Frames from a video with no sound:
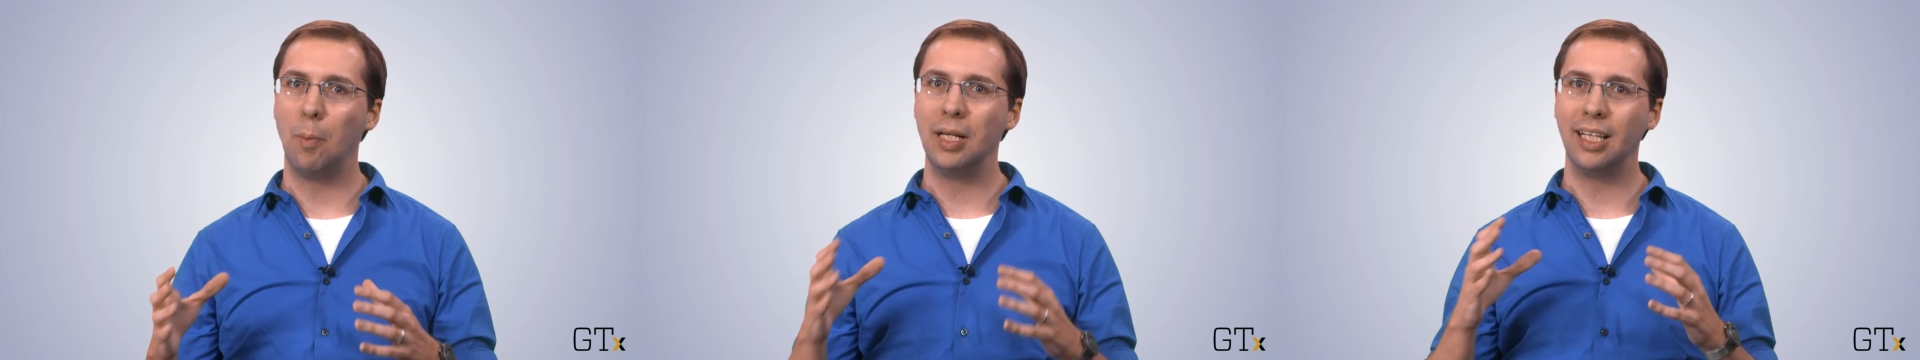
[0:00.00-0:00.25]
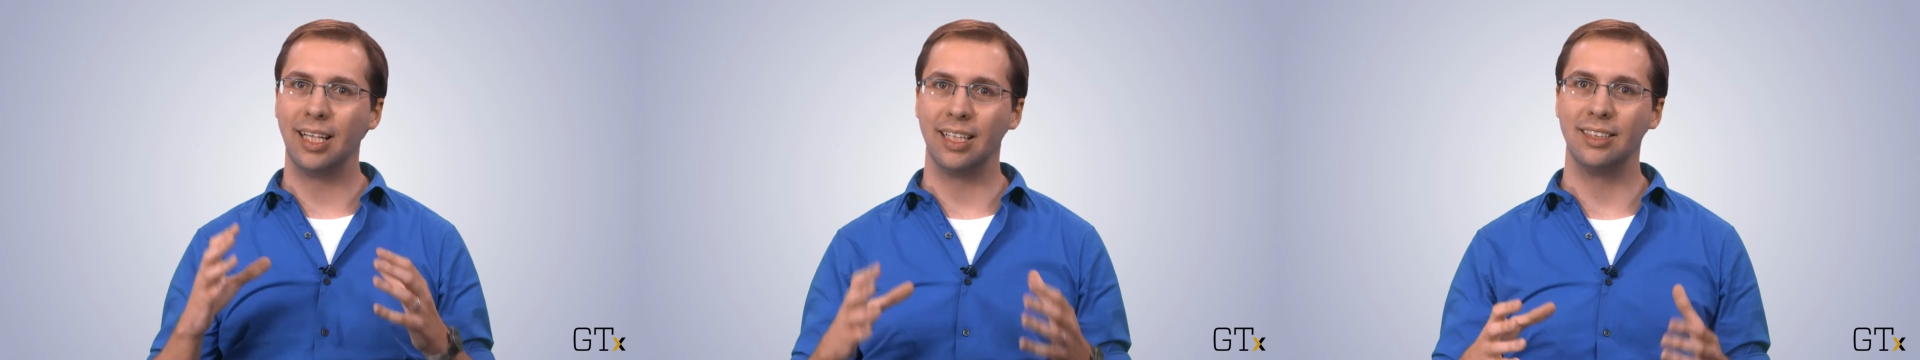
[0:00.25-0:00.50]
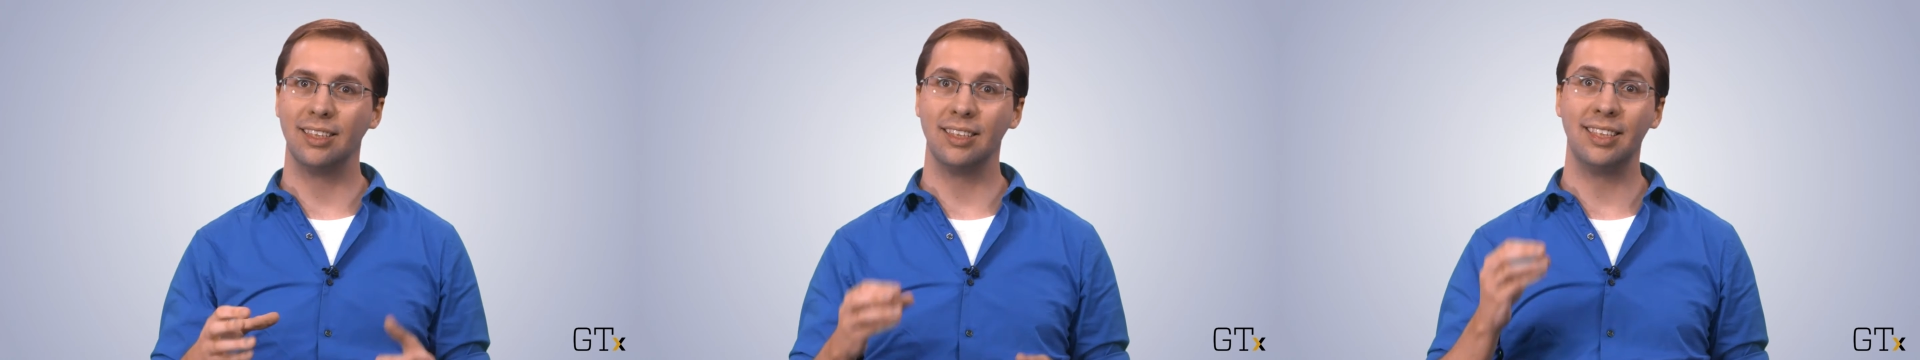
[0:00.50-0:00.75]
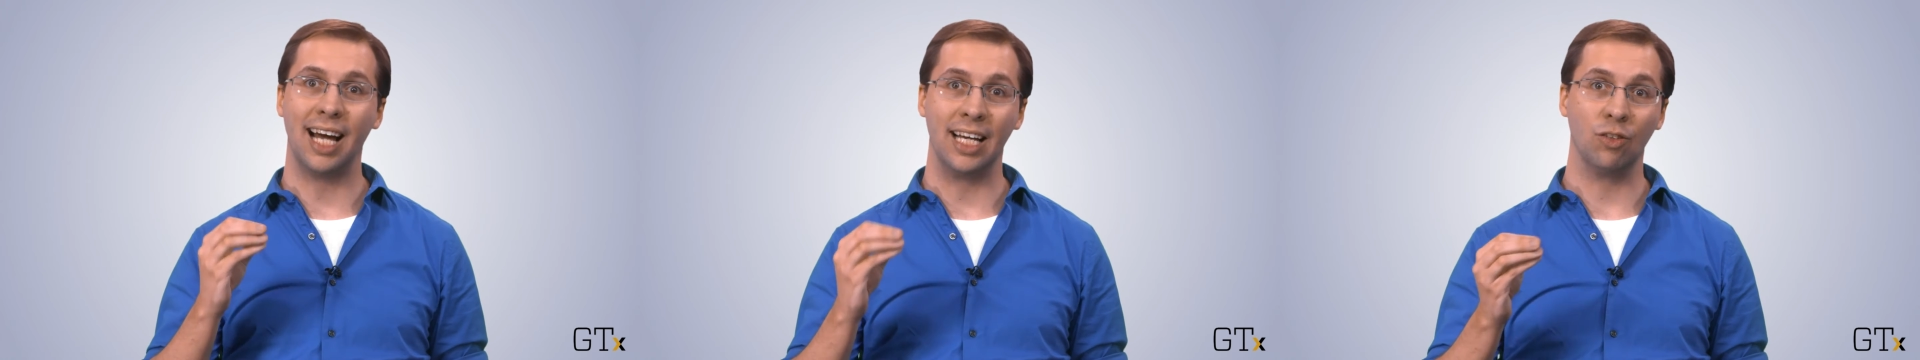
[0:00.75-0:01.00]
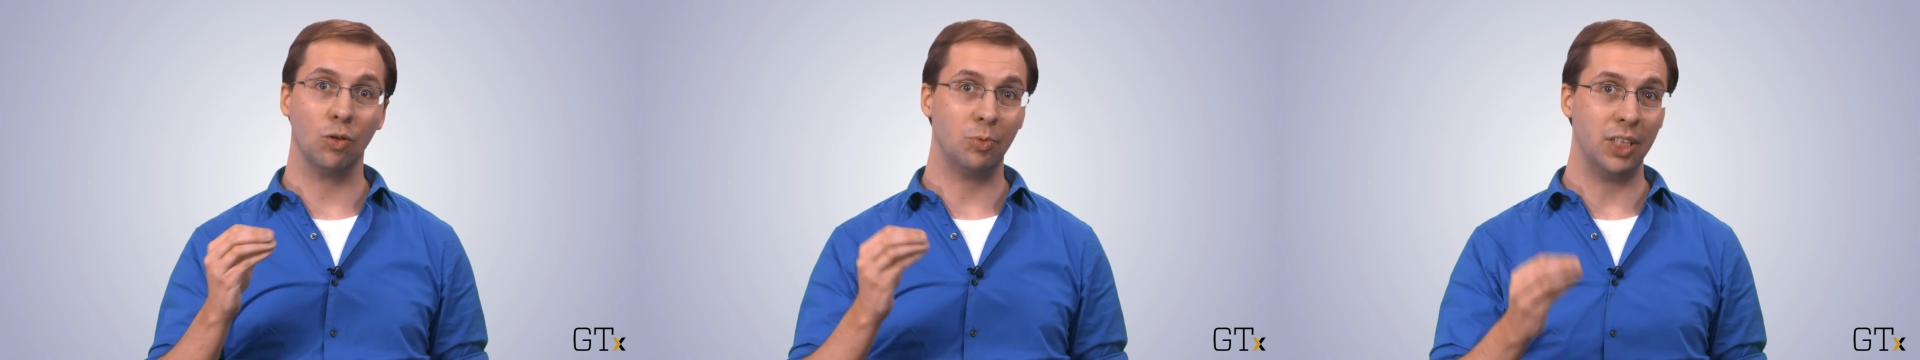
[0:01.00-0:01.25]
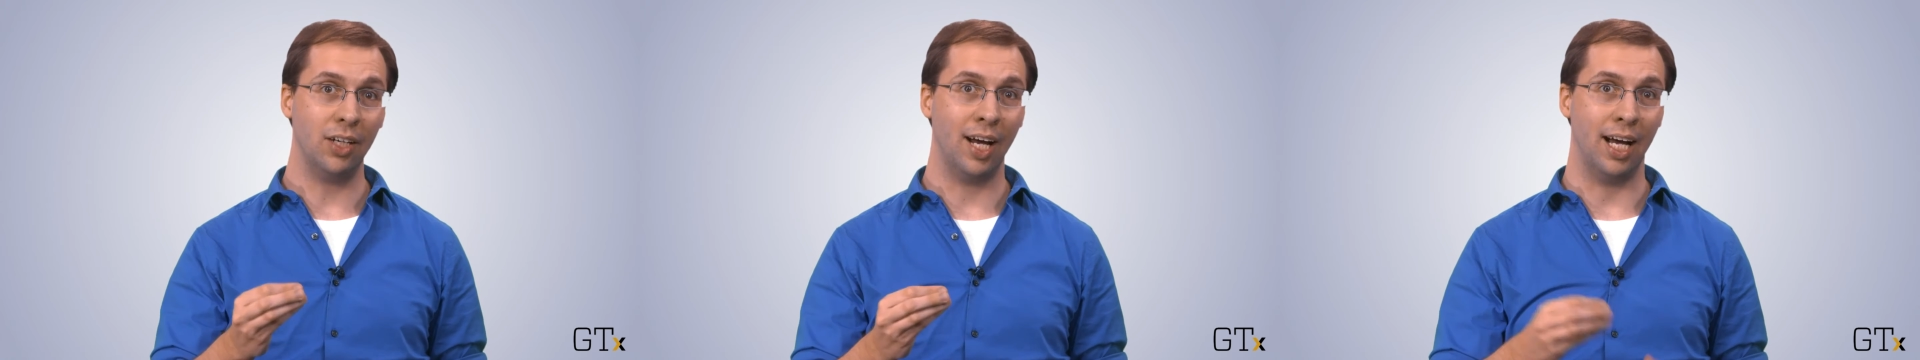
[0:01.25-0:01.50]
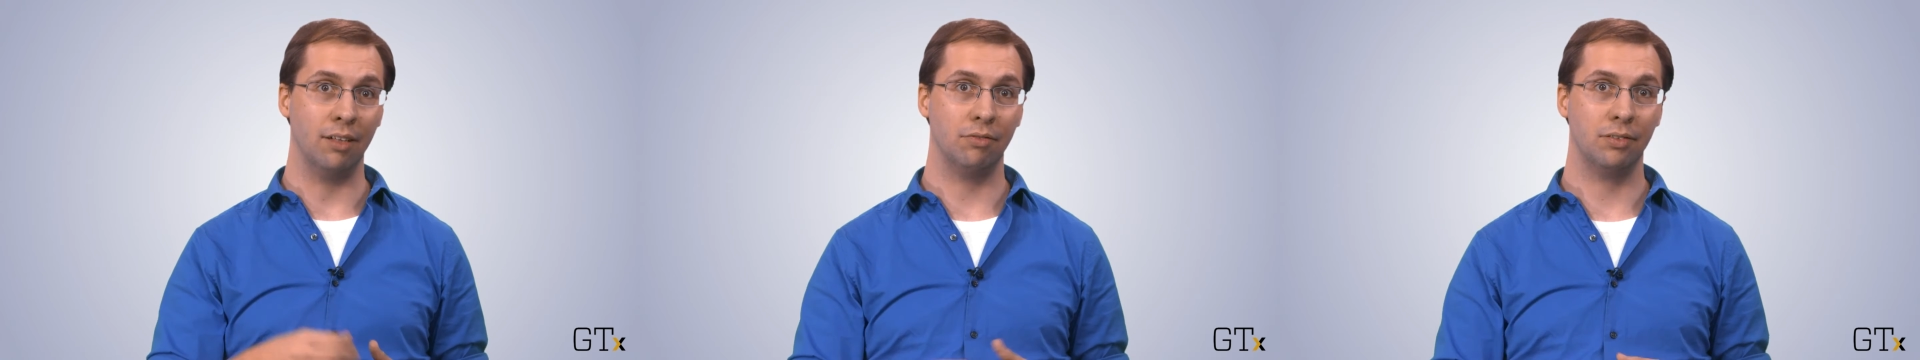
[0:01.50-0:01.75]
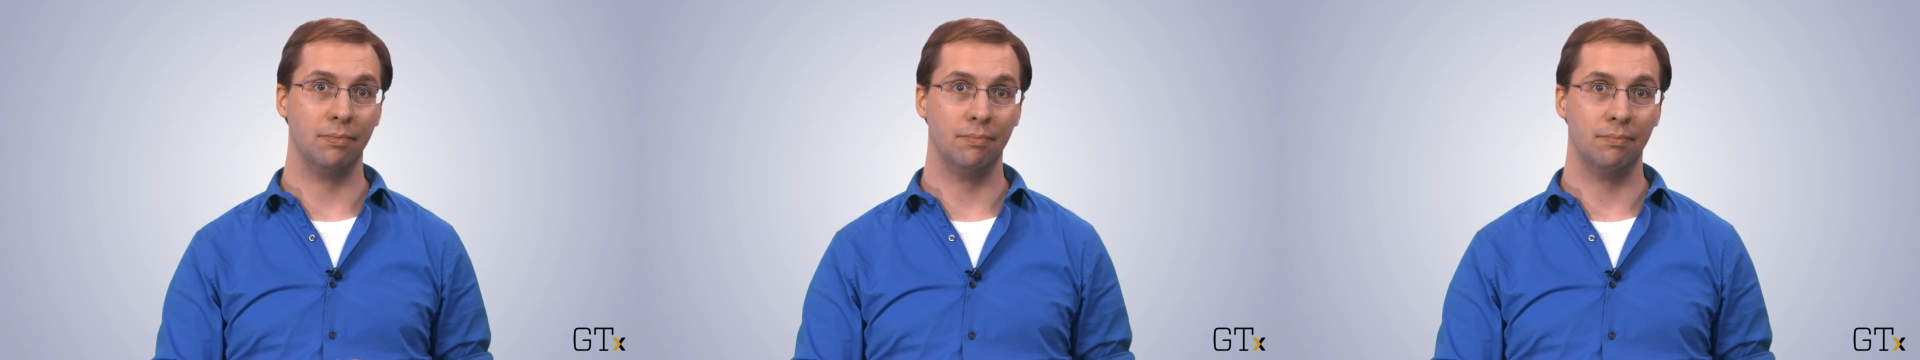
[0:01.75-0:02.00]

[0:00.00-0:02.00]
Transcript: many legs does a dining room chair have?